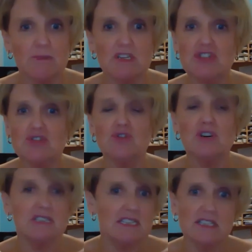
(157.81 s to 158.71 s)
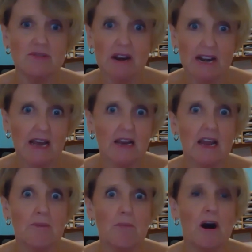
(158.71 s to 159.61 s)
you do not need to run out
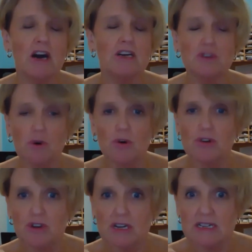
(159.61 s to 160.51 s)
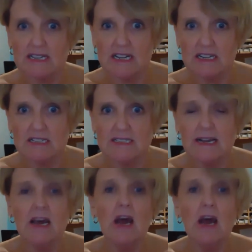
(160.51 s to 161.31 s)
and buy your new containers.